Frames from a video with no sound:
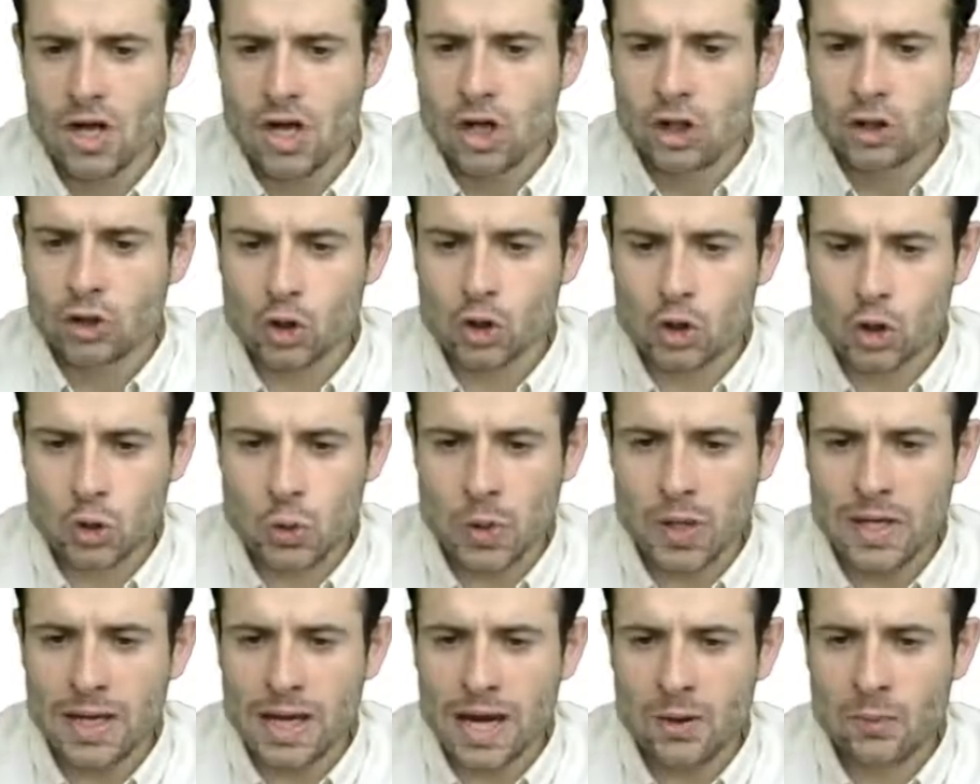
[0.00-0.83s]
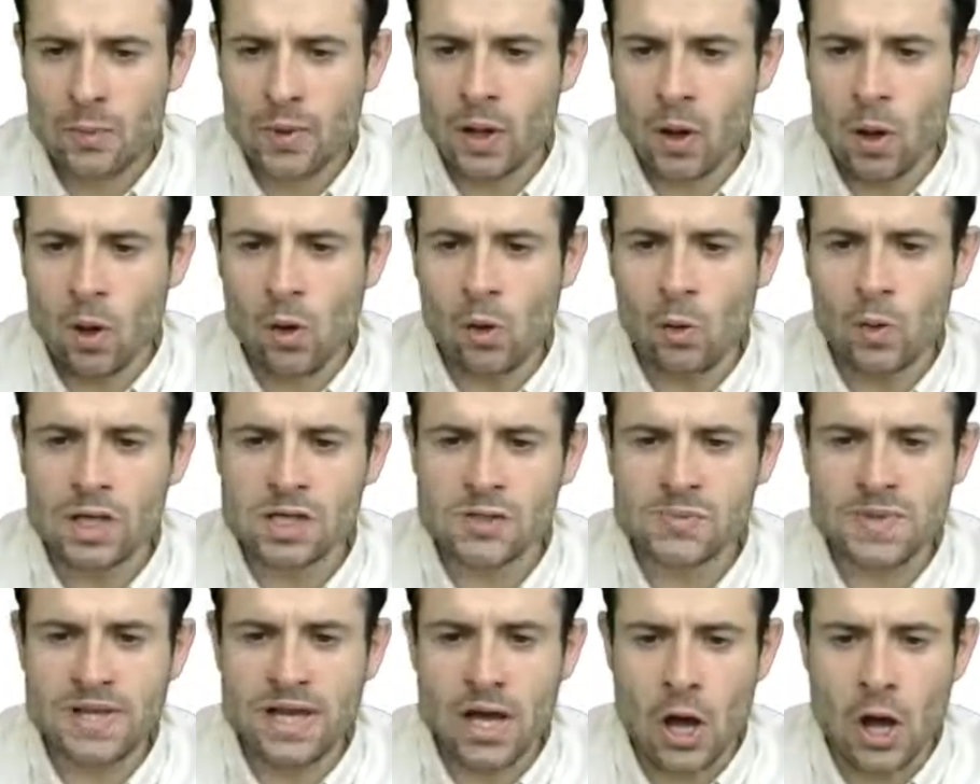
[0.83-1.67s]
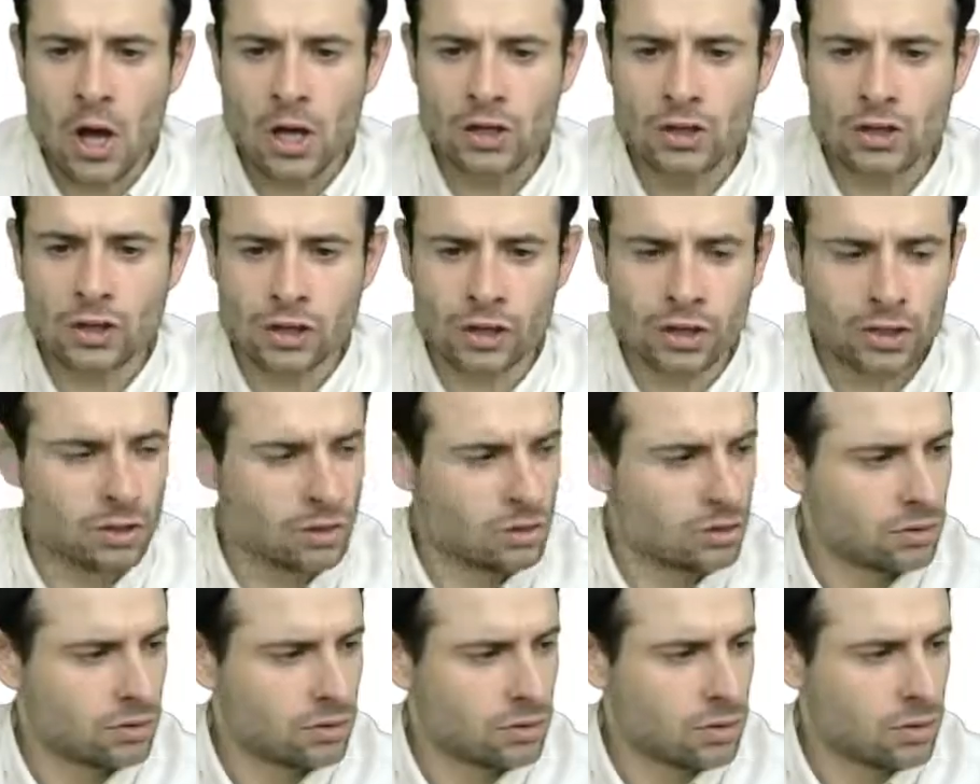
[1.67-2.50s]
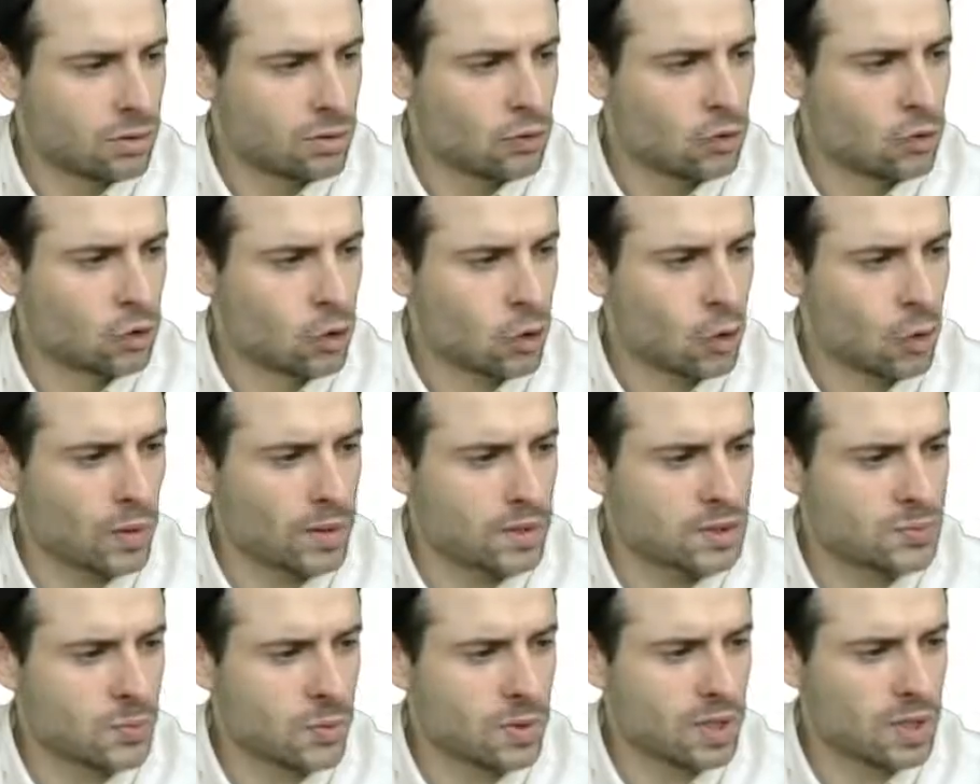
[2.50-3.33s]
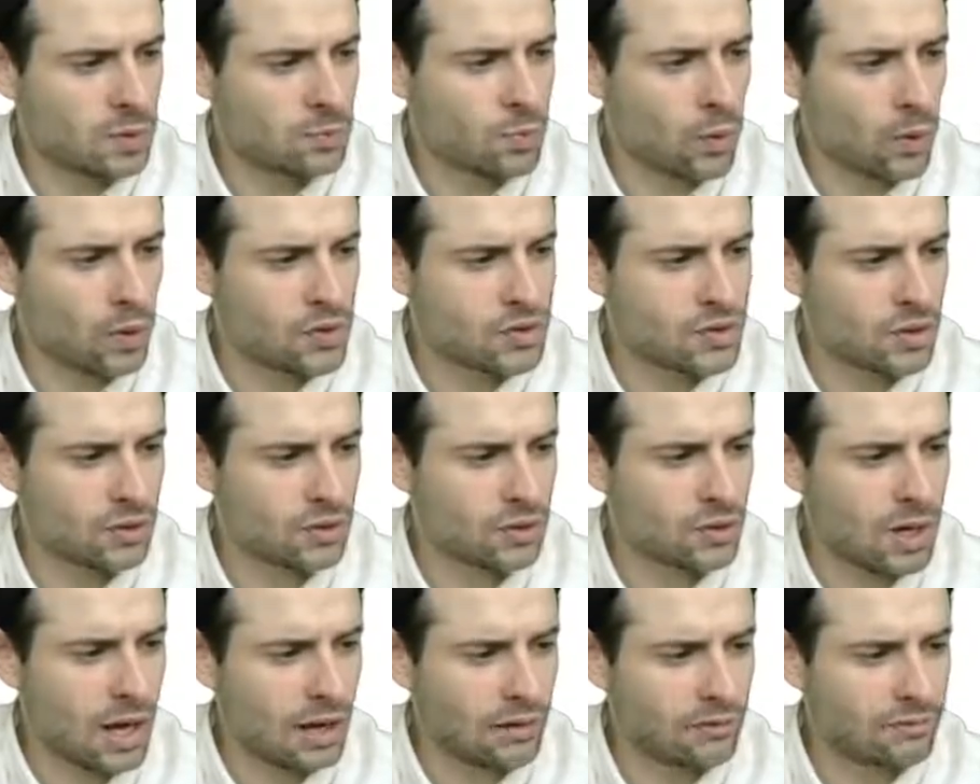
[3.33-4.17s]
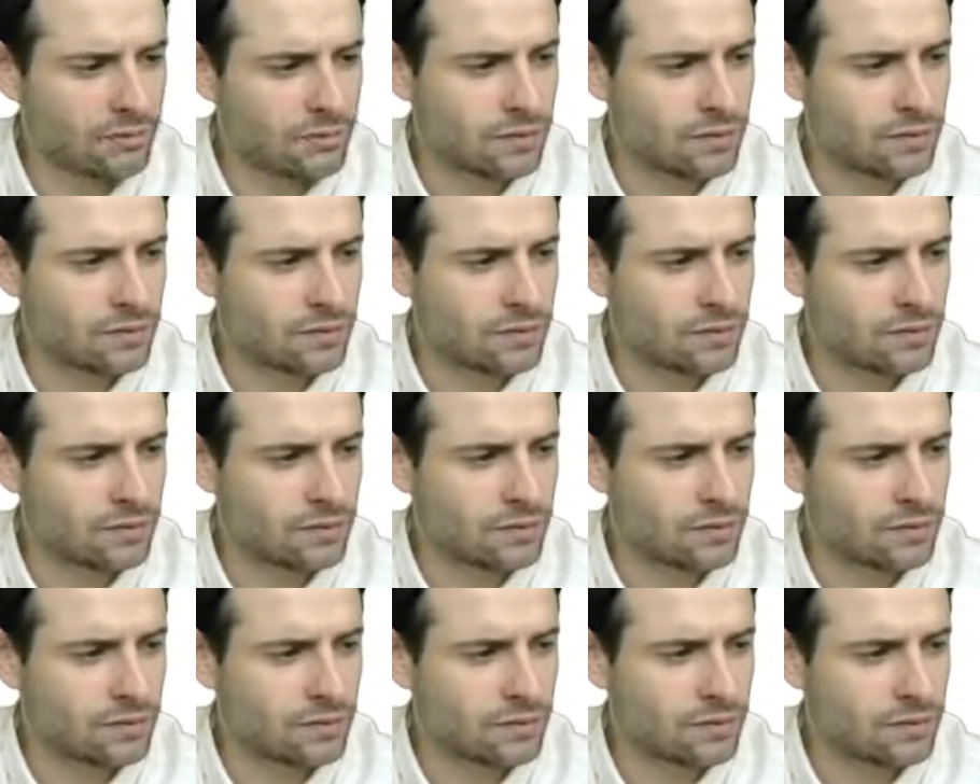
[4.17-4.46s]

the straight line will always be under the corresponding points on the graph.